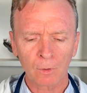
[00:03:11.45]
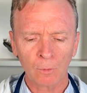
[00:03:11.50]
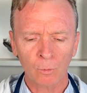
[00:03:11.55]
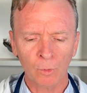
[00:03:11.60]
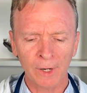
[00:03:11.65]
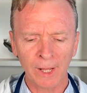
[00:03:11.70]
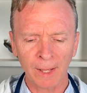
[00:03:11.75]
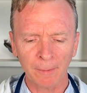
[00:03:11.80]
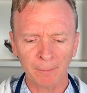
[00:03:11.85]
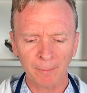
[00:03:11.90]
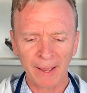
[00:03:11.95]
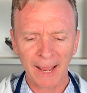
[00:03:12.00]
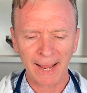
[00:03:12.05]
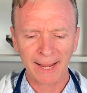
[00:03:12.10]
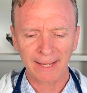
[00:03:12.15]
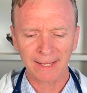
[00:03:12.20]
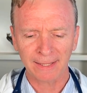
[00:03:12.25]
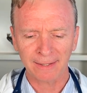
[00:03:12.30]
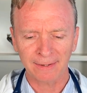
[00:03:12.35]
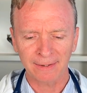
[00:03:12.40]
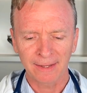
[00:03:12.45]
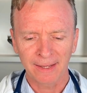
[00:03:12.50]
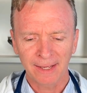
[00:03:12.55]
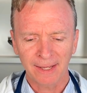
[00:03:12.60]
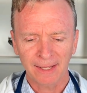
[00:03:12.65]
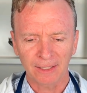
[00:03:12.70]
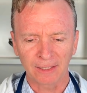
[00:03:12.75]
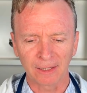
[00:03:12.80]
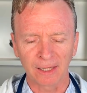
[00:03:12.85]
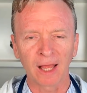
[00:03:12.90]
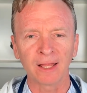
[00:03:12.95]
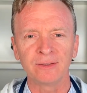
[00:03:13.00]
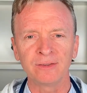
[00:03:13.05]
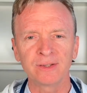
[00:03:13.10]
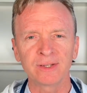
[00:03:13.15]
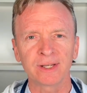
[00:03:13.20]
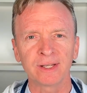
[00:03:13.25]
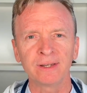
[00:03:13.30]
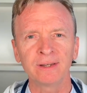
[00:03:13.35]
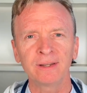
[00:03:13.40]
We're not back in
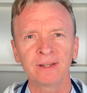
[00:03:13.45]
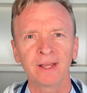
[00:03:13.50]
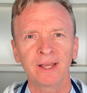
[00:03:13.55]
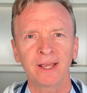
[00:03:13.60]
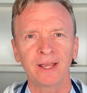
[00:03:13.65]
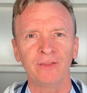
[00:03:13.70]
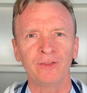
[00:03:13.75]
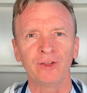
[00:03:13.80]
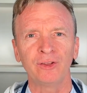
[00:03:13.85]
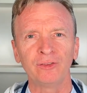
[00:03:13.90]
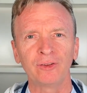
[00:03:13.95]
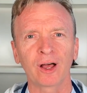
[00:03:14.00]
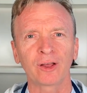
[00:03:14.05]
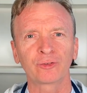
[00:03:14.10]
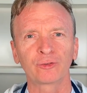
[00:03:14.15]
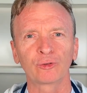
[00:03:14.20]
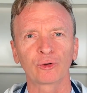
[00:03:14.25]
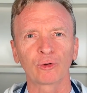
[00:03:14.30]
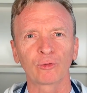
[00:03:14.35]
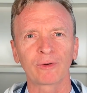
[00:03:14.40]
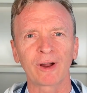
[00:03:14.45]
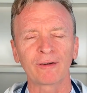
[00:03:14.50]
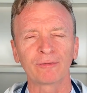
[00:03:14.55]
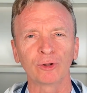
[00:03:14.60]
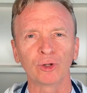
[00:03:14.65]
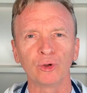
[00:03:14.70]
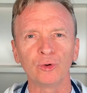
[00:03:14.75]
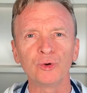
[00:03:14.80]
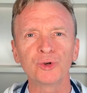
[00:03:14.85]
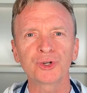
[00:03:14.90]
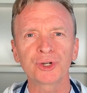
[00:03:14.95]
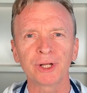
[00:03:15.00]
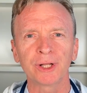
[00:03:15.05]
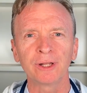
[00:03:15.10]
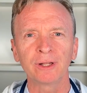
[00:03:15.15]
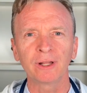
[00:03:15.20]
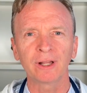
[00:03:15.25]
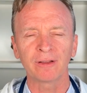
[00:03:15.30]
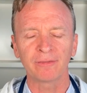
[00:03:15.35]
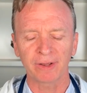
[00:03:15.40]
London in the Industrial
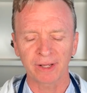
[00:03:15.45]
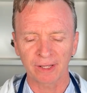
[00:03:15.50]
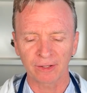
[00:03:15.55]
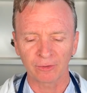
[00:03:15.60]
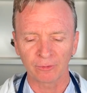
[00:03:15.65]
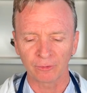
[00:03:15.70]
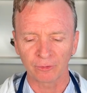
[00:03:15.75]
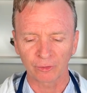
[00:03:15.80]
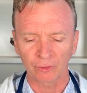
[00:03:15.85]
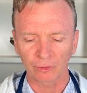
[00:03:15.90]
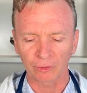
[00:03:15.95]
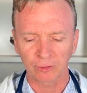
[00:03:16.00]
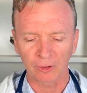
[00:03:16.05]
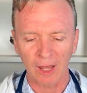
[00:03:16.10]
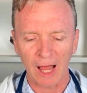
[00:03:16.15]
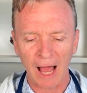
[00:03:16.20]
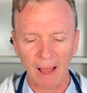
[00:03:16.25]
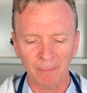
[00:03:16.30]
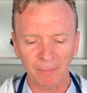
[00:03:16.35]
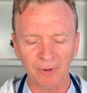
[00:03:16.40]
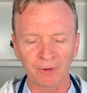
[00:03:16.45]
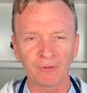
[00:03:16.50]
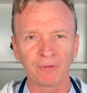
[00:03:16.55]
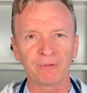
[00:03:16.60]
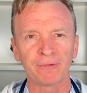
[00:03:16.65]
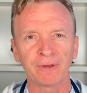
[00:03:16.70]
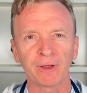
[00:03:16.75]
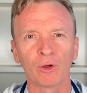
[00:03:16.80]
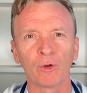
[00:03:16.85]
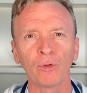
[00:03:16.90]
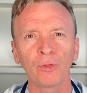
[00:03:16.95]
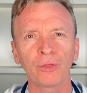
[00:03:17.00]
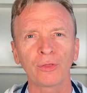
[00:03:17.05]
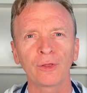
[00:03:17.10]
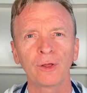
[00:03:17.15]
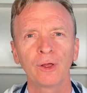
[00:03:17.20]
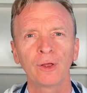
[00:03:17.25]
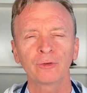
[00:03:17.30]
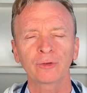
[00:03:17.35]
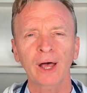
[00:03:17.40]
Revolution living in slop and filth.
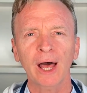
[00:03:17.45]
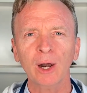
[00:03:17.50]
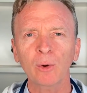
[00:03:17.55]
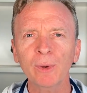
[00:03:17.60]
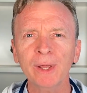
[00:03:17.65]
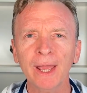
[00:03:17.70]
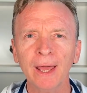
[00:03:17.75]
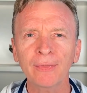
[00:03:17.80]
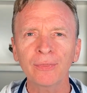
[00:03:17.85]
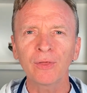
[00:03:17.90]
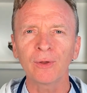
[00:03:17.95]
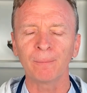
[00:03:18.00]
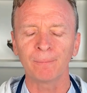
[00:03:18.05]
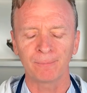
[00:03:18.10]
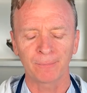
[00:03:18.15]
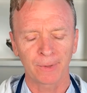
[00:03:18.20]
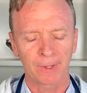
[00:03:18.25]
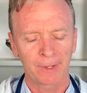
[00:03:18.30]
So, how do we get them?